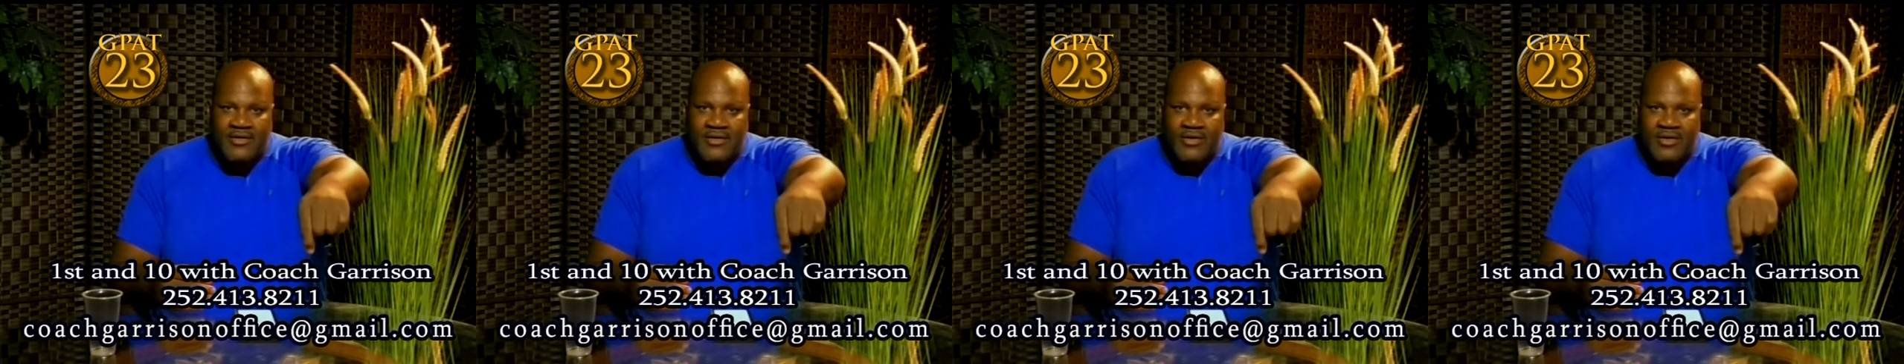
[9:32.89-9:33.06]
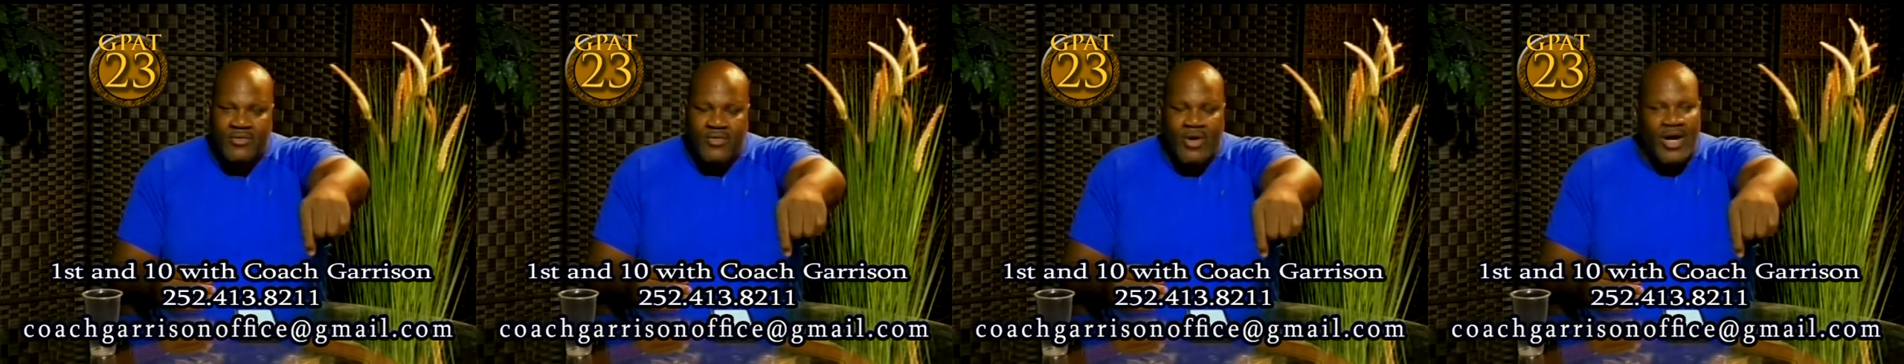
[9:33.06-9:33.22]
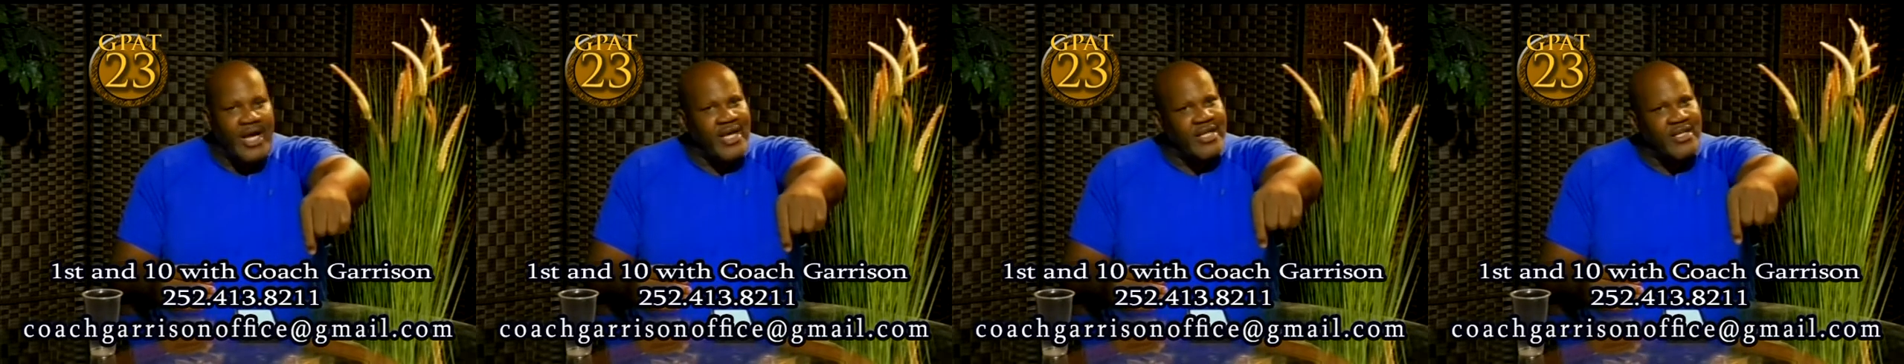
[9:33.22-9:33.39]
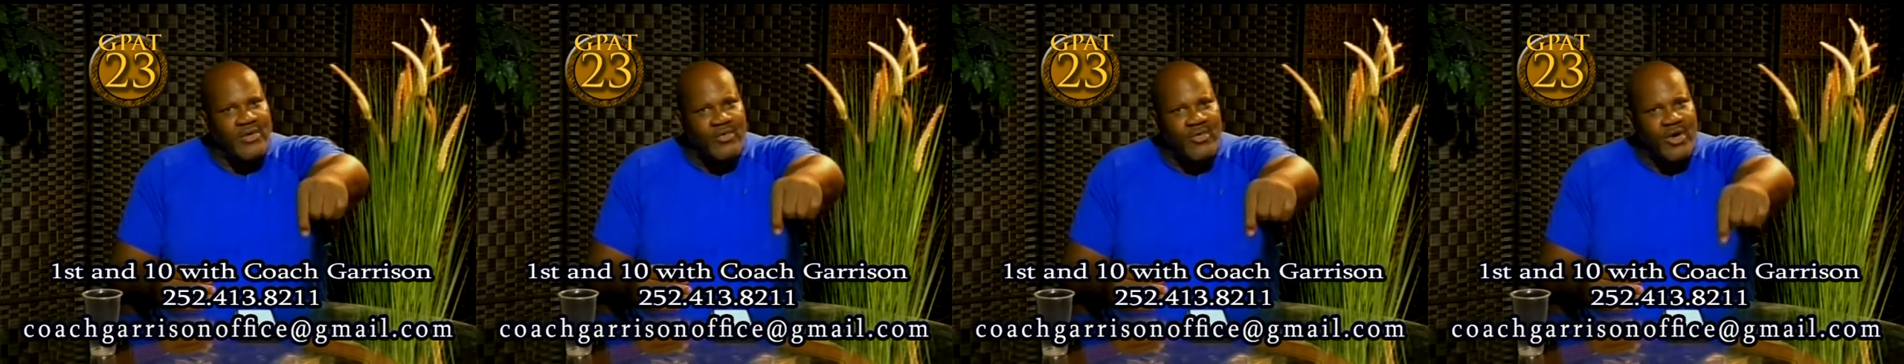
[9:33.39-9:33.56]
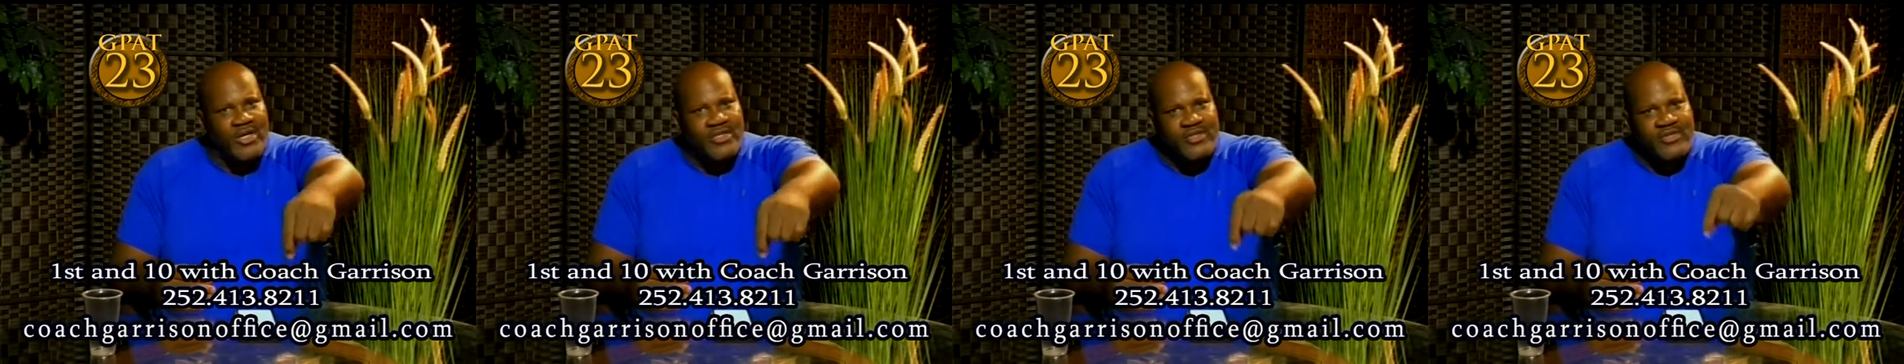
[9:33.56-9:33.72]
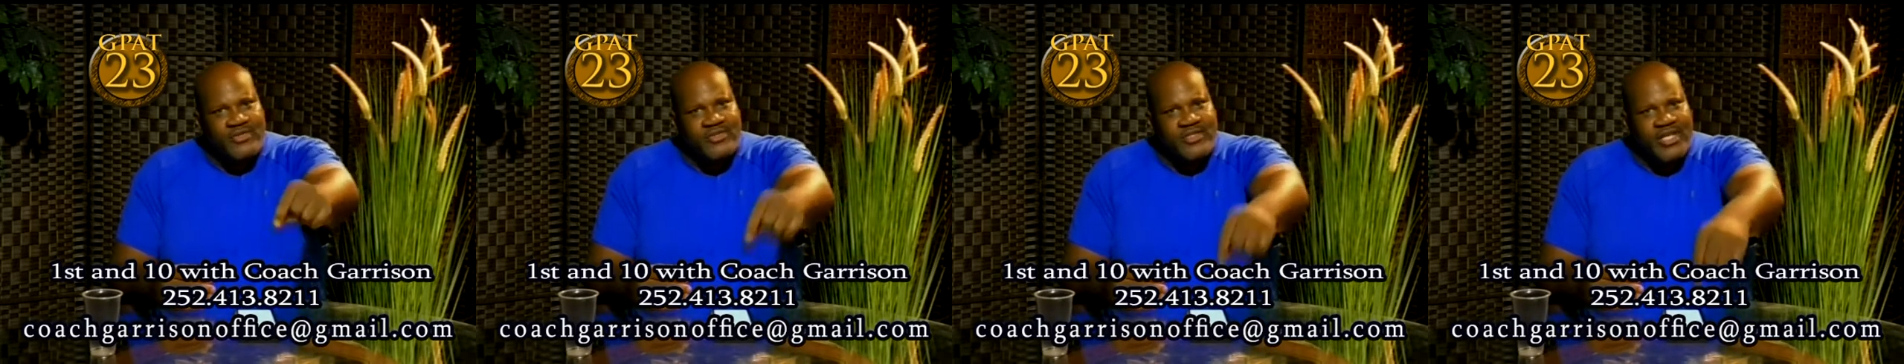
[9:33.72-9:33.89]
What in the
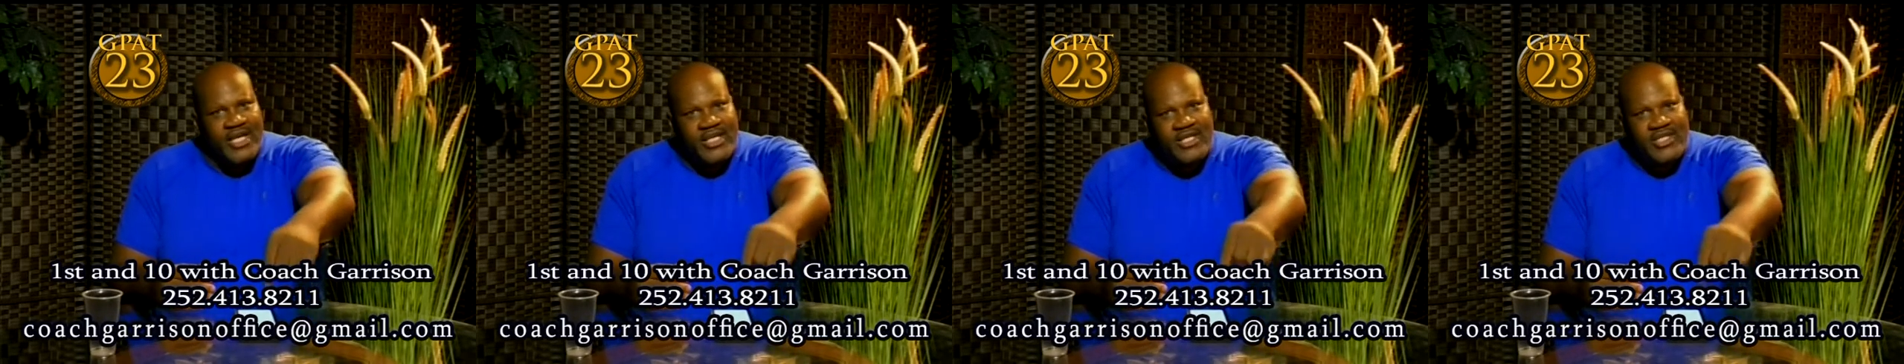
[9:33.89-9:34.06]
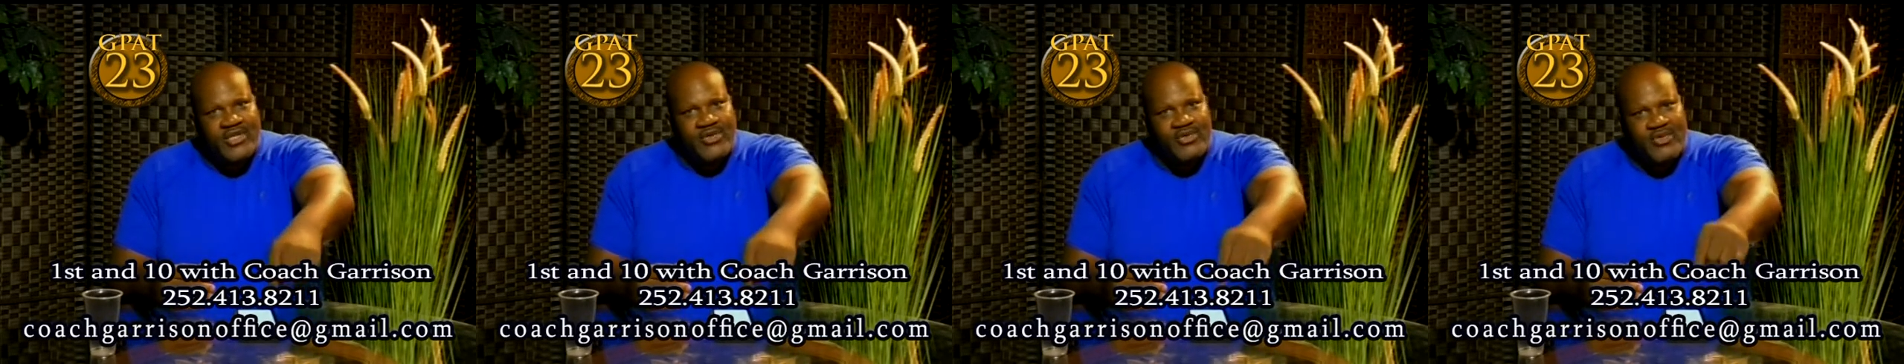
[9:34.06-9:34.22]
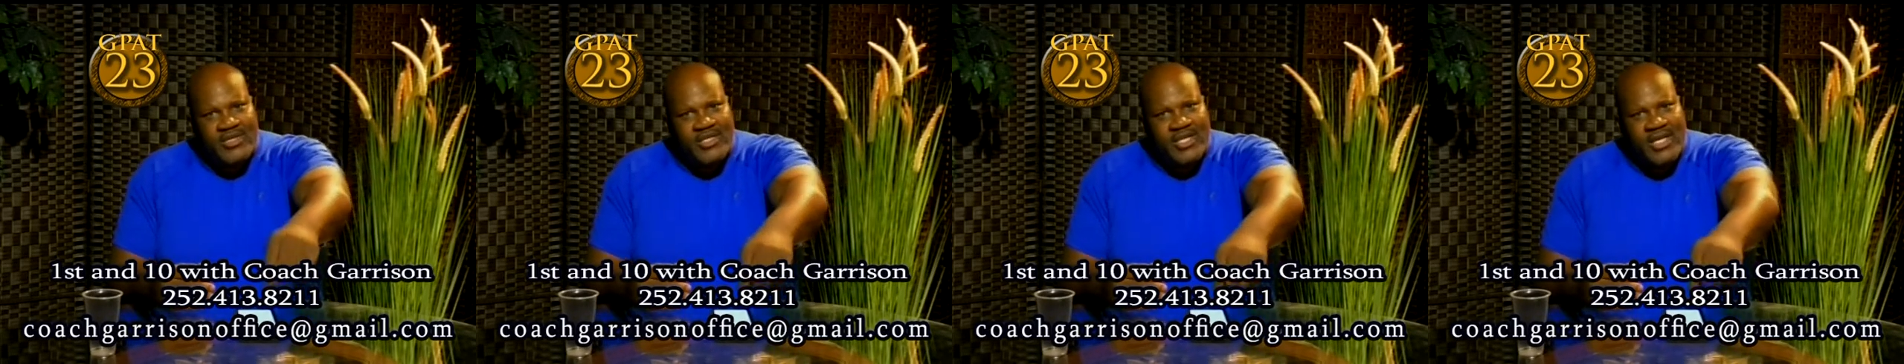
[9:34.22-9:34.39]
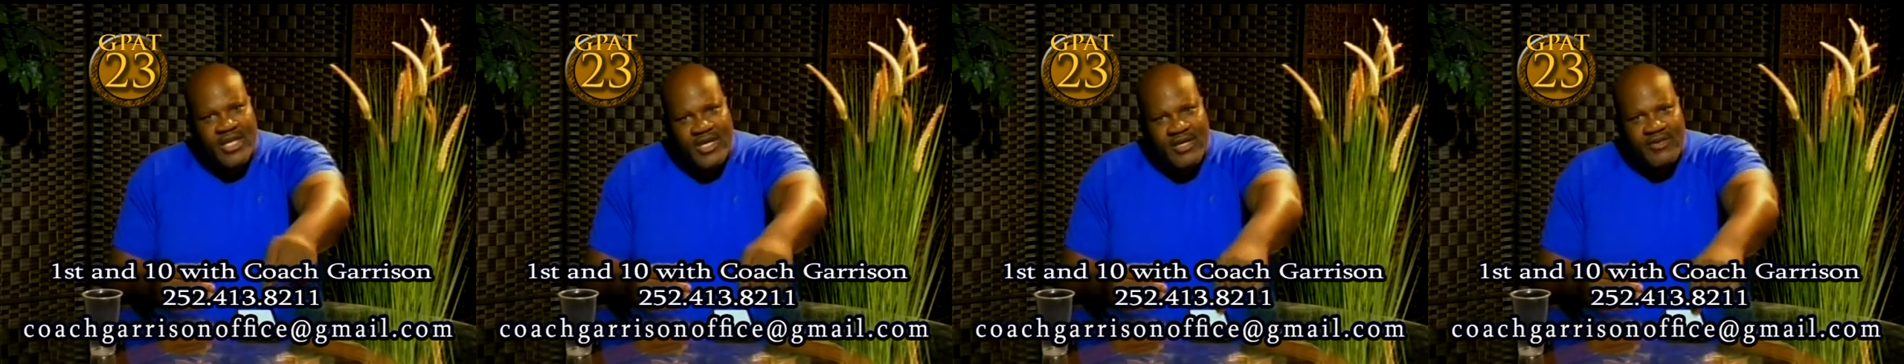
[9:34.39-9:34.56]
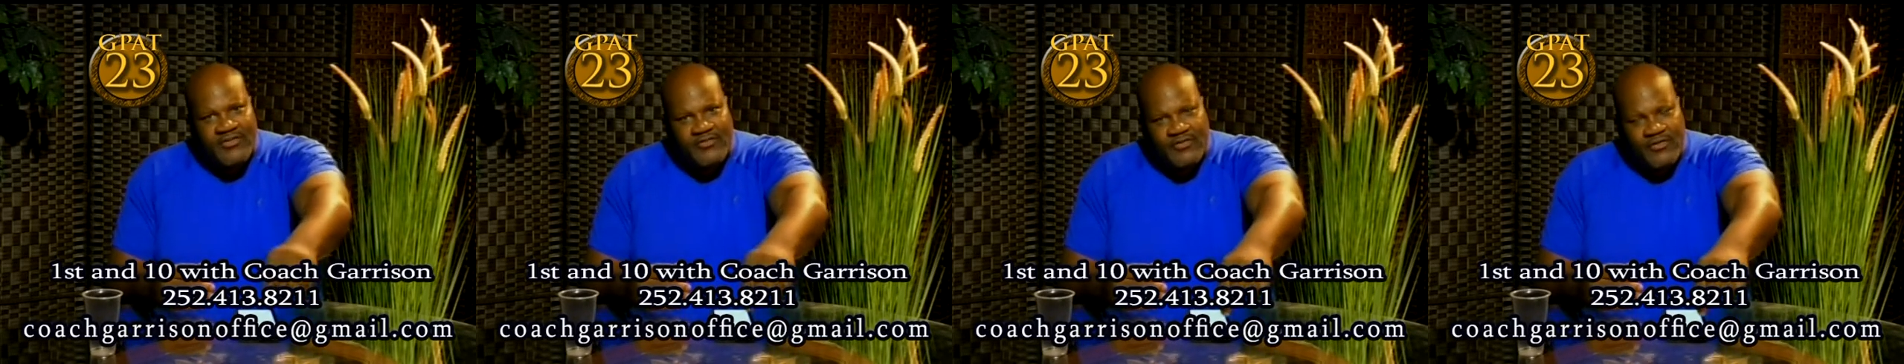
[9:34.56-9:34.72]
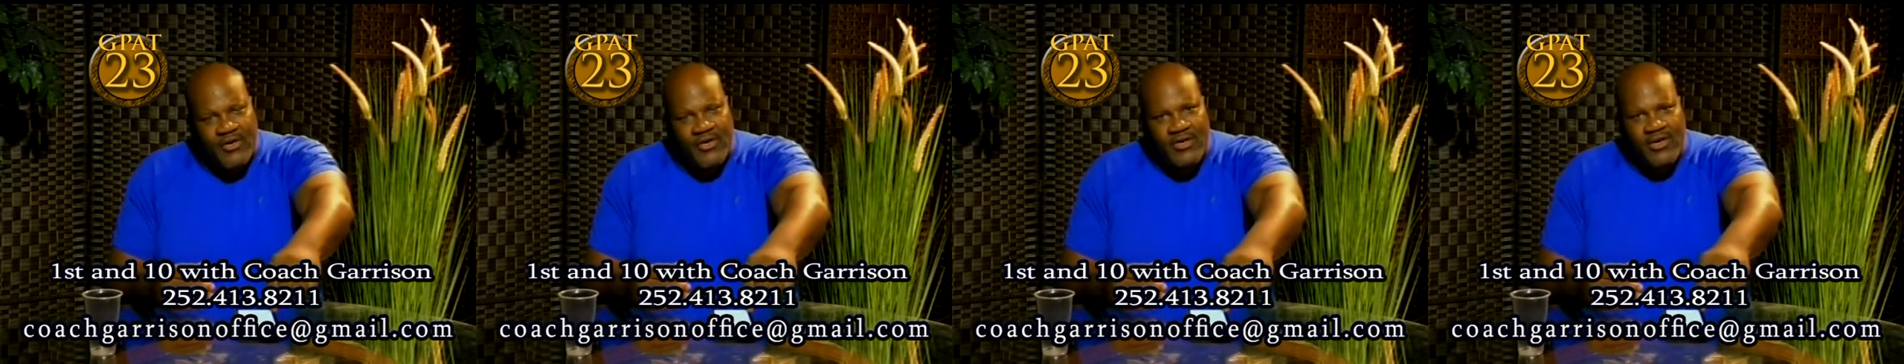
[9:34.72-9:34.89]
world you think you was here
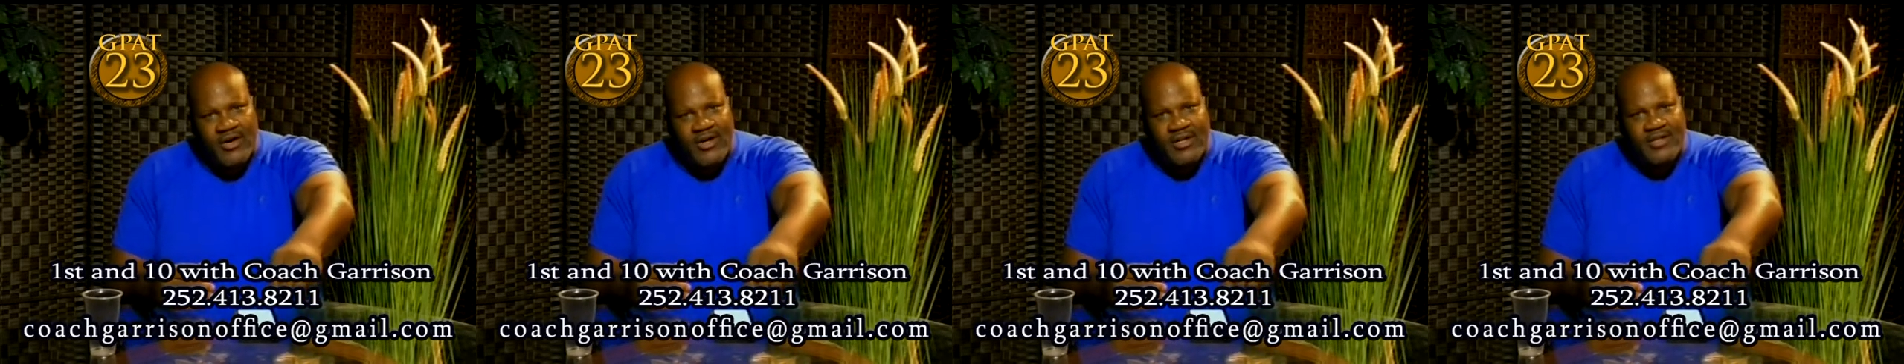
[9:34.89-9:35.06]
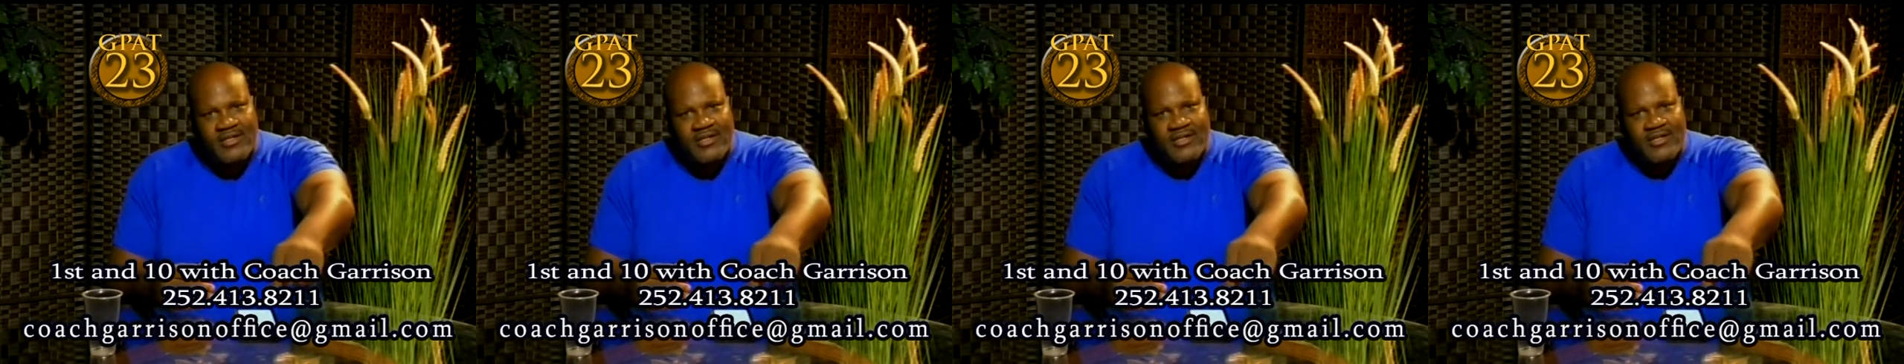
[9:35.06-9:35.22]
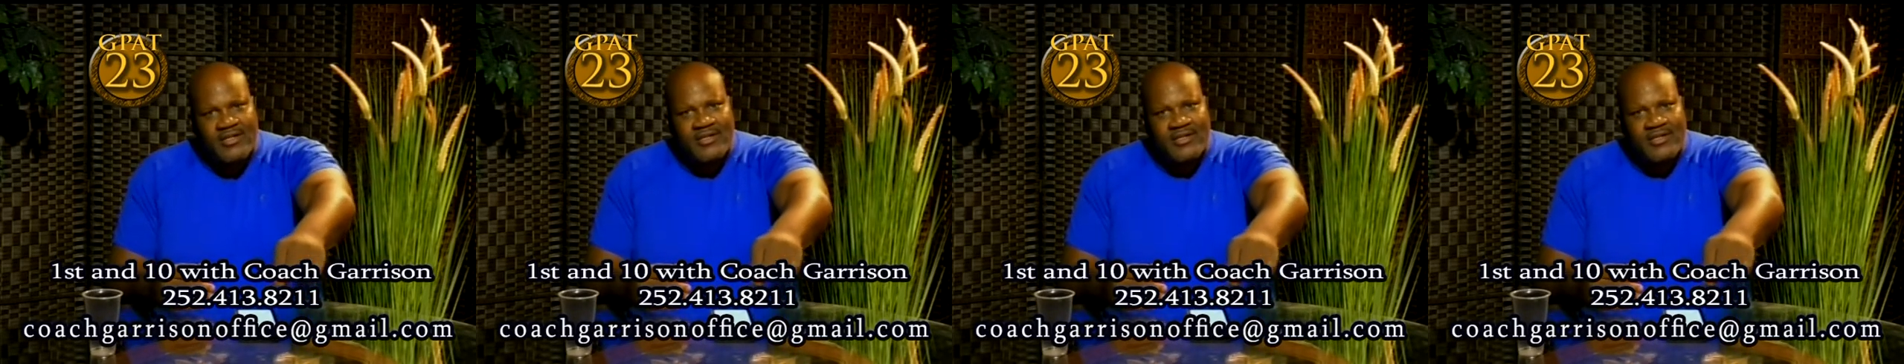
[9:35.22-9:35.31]
for?